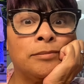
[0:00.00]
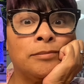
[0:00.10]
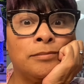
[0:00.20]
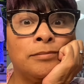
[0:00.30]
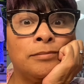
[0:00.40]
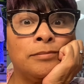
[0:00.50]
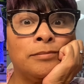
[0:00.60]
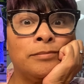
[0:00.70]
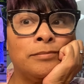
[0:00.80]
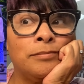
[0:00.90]

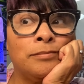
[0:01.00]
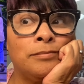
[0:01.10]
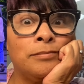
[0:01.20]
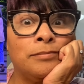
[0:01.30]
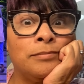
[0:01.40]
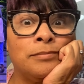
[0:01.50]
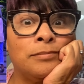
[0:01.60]
(no one is talking)